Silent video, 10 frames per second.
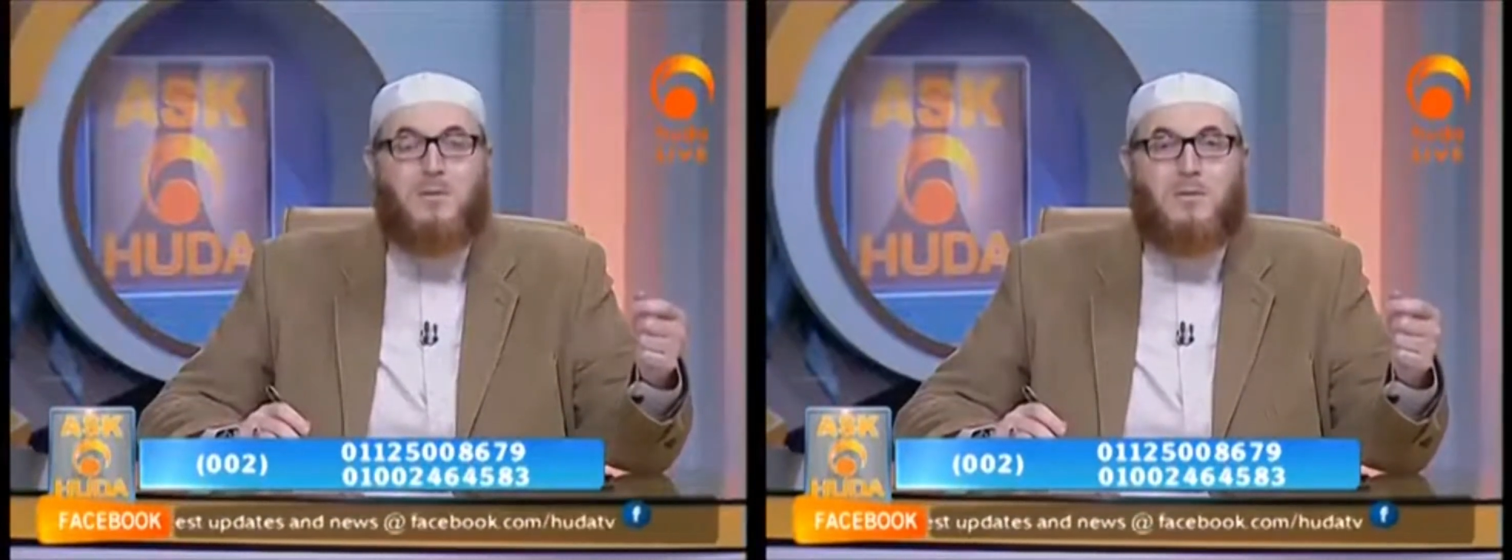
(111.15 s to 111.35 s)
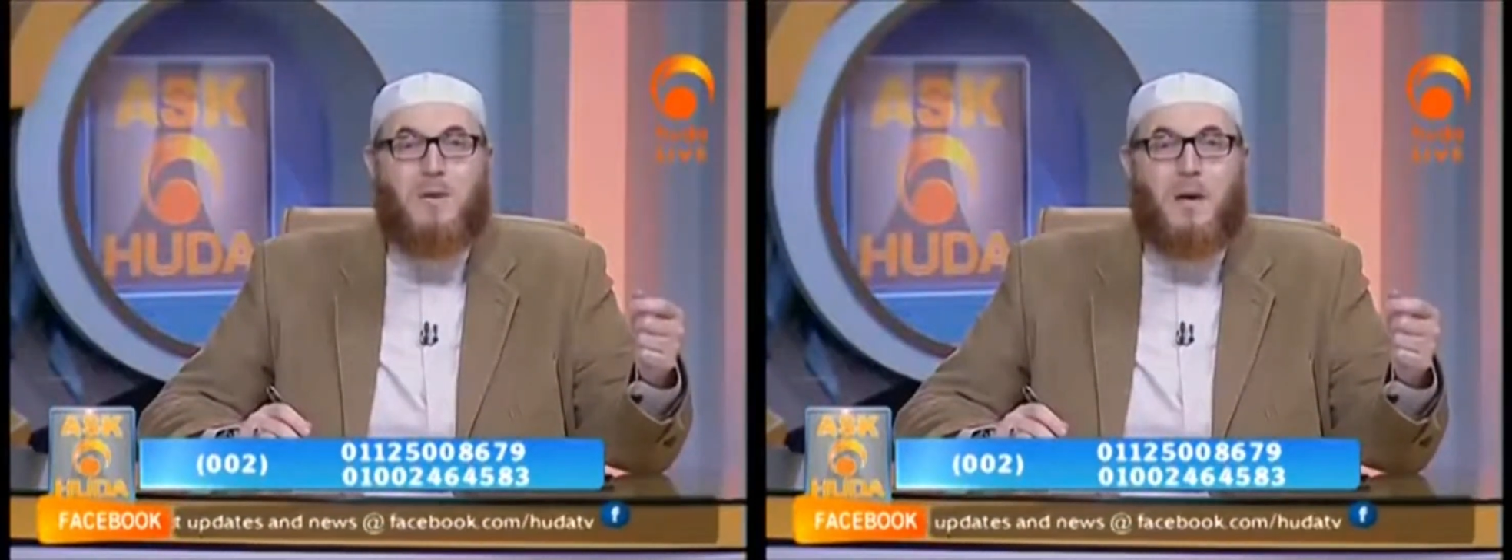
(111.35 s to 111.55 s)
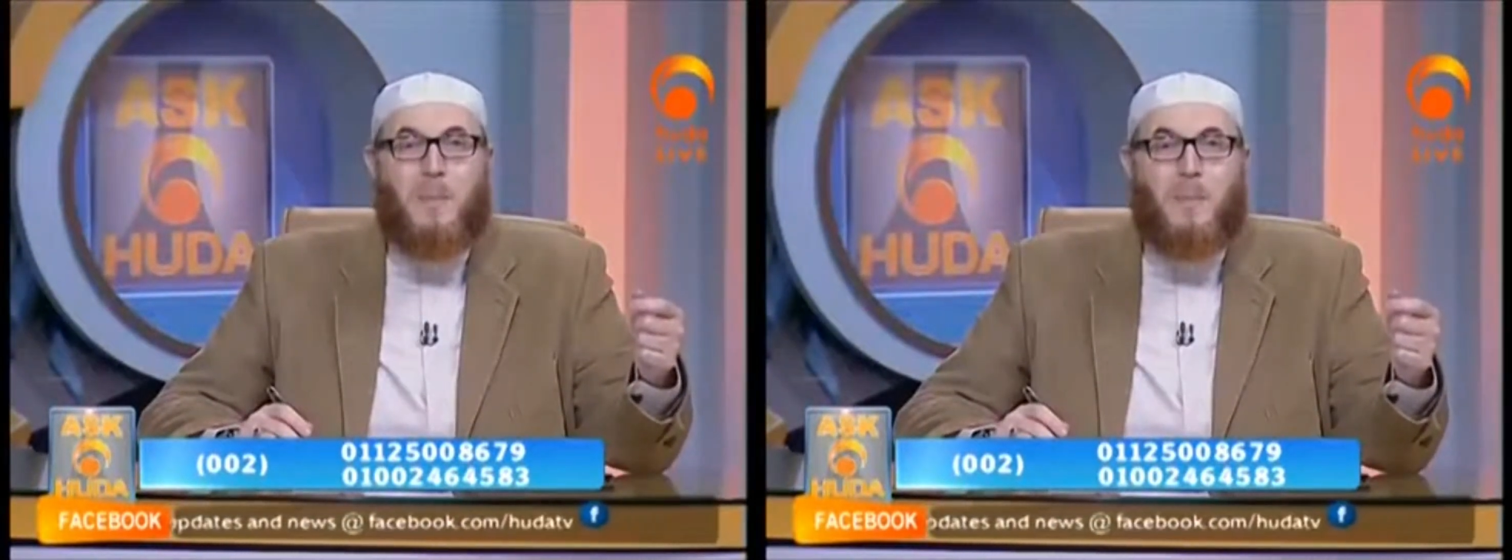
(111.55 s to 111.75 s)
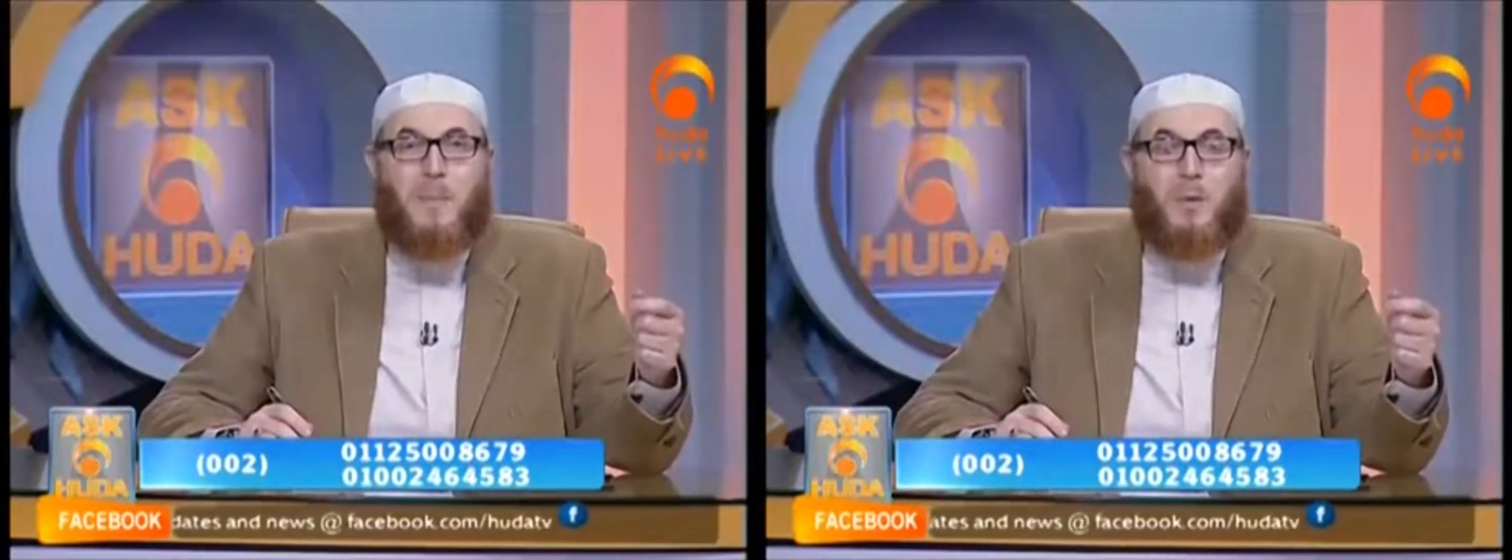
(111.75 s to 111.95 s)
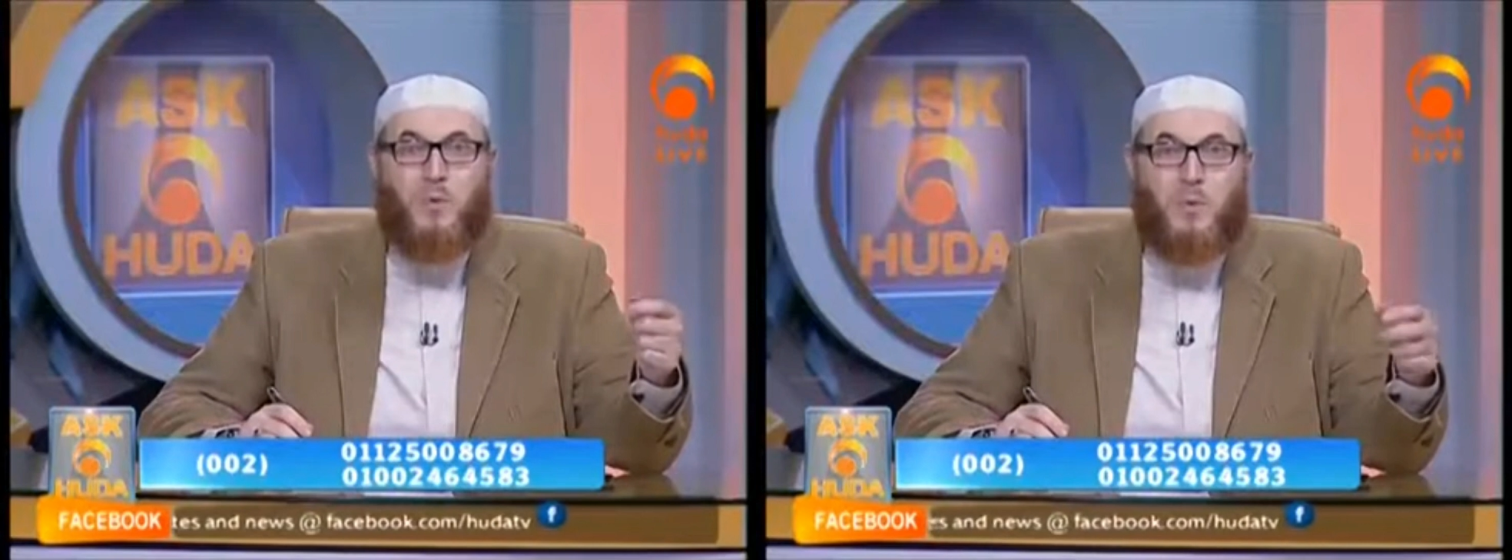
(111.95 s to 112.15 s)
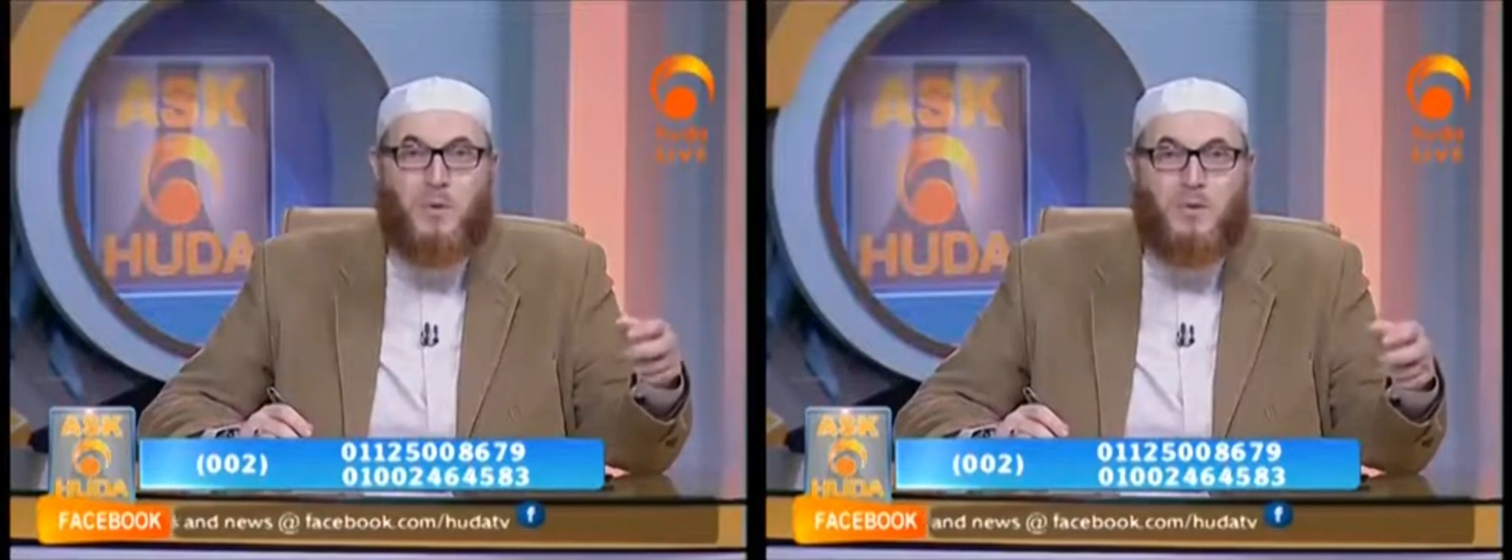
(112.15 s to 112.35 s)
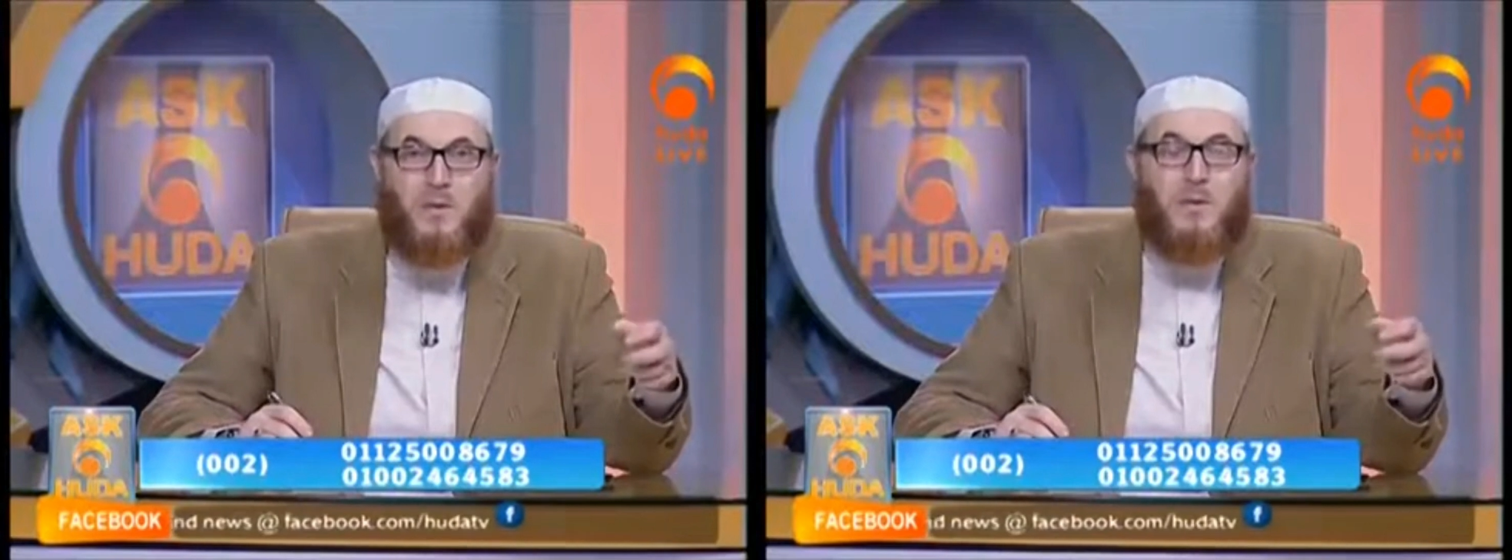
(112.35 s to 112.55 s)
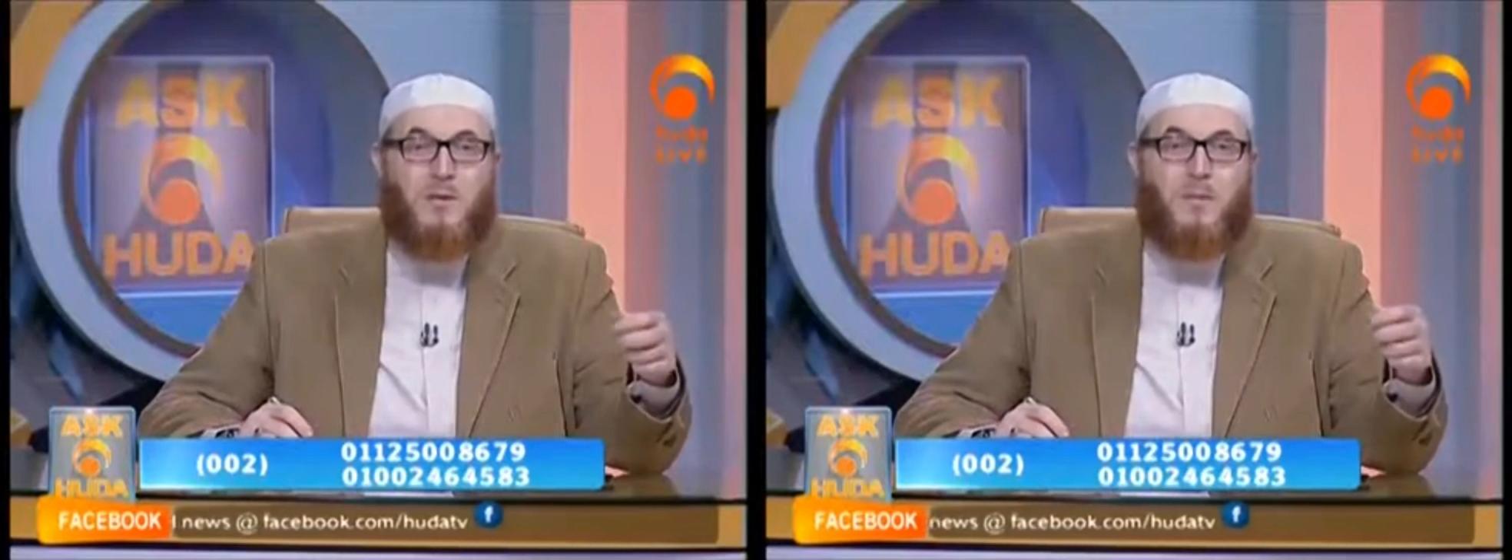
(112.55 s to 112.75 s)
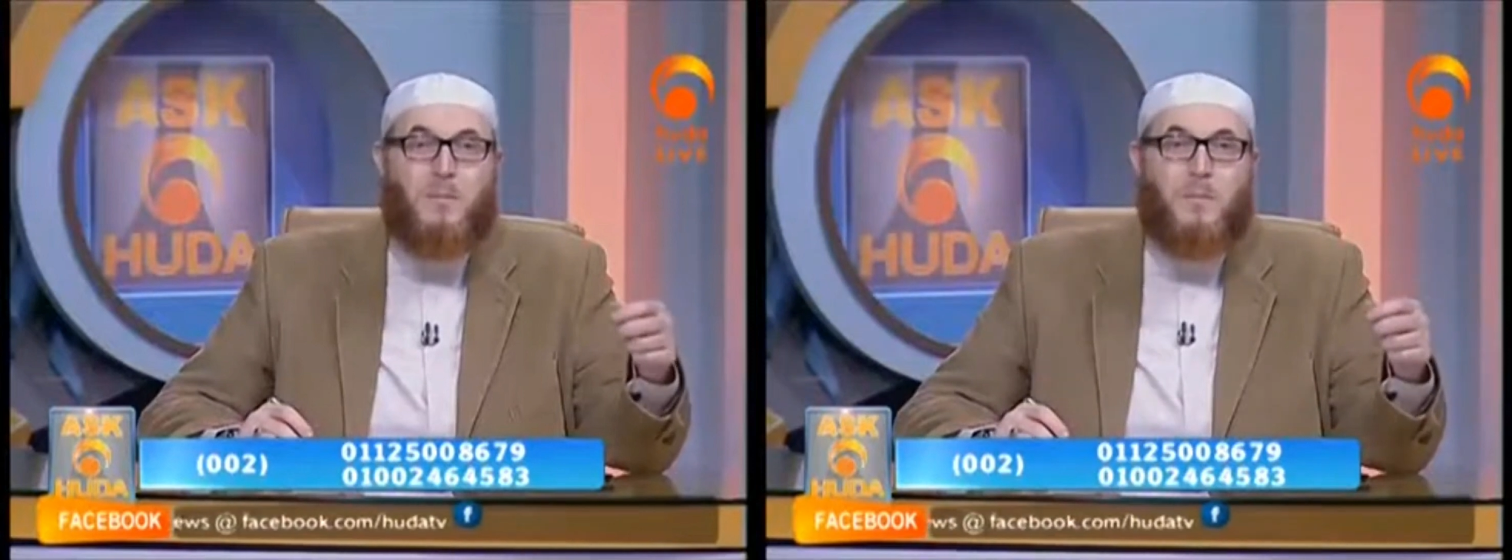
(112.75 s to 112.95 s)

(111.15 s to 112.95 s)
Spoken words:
to present